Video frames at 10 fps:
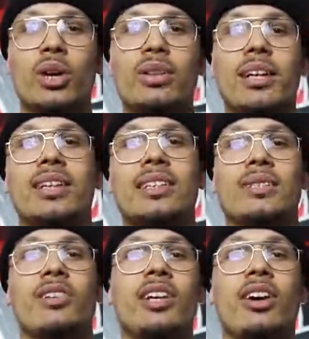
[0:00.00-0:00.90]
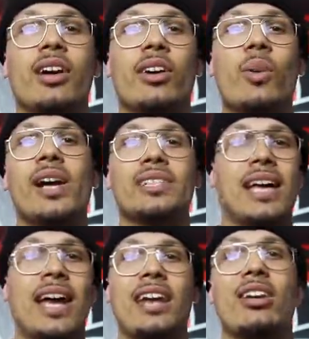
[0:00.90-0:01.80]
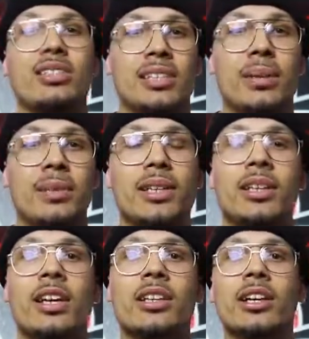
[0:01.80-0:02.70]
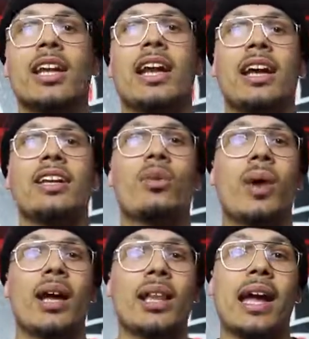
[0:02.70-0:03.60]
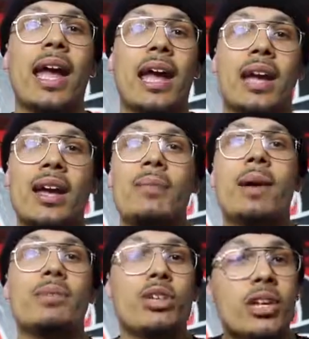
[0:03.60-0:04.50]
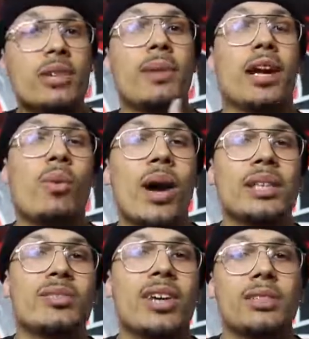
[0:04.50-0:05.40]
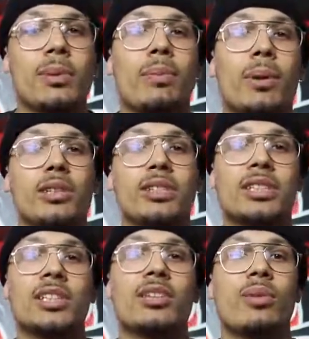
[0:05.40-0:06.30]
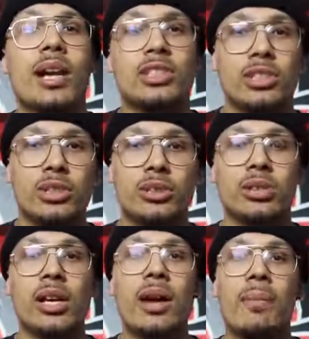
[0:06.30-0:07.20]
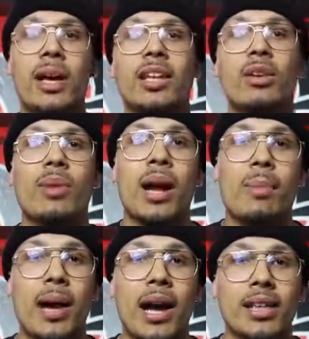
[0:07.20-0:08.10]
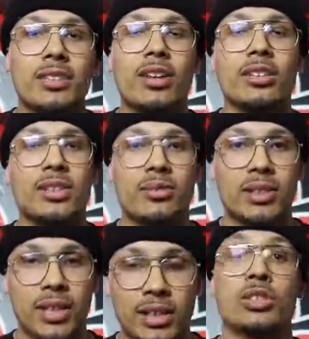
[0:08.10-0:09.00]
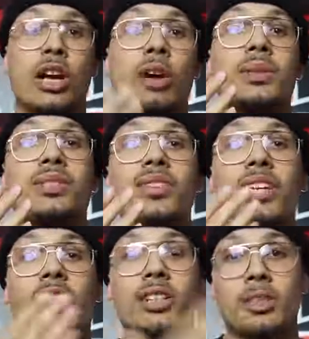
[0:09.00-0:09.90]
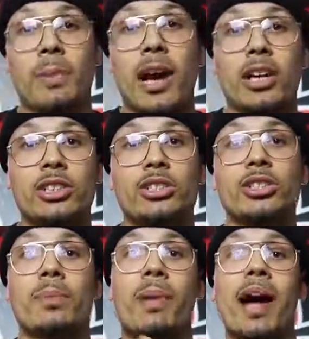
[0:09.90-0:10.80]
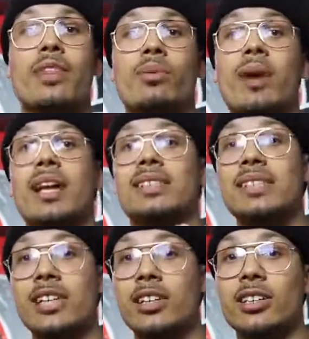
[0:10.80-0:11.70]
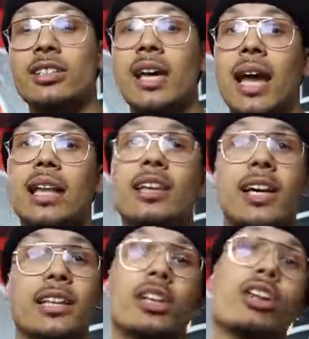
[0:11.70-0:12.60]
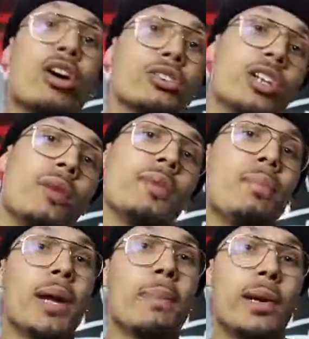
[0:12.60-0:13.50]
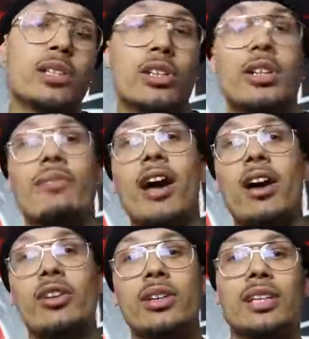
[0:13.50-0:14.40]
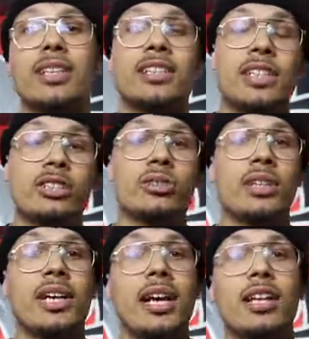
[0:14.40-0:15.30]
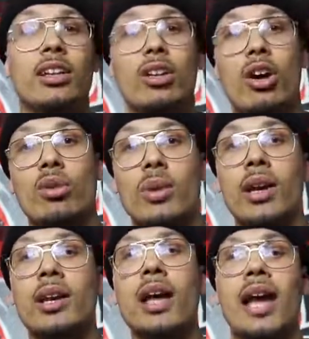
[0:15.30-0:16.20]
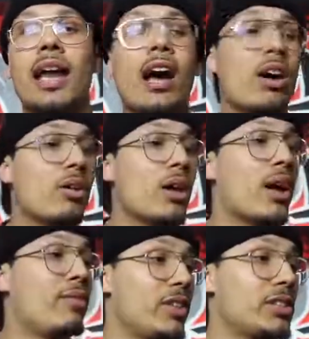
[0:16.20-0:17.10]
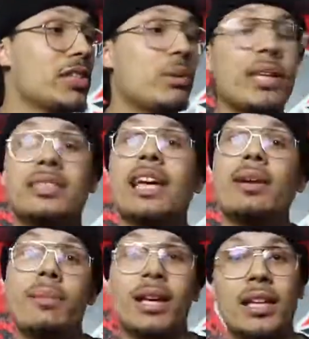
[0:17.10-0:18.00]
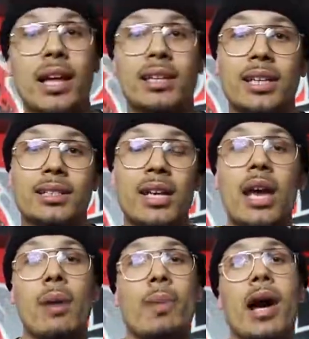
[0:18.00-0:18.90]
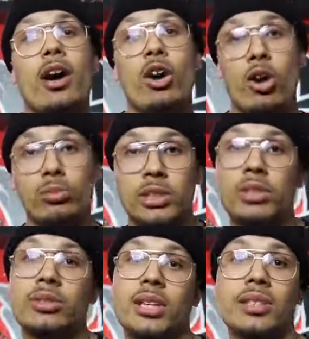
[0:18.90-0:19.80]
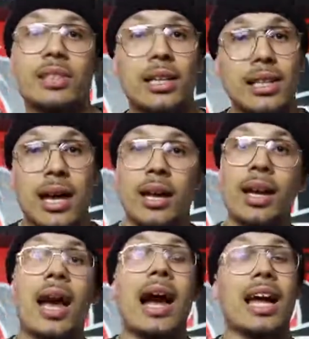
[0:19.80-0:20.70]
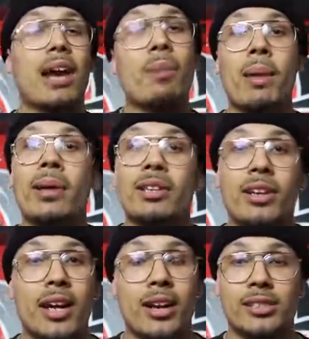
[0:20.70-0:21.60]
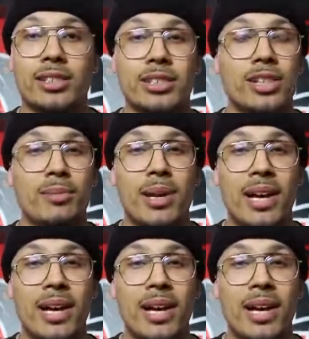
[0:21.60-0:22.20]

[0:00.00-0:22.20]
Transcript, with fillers: Don't look at this video in a way to hate on something. Look at it in a way like, hey, maybe you could make a wise investment purchasing the right shoes, making the right buys, all those different things. So I hope this video inspired you to buy the right sneakers and look at the long term, the big picture, and the value and the things that you can get in the long run, and how eventually we could take money like this and buy homes and do things like that. I gotta buy my third house this year,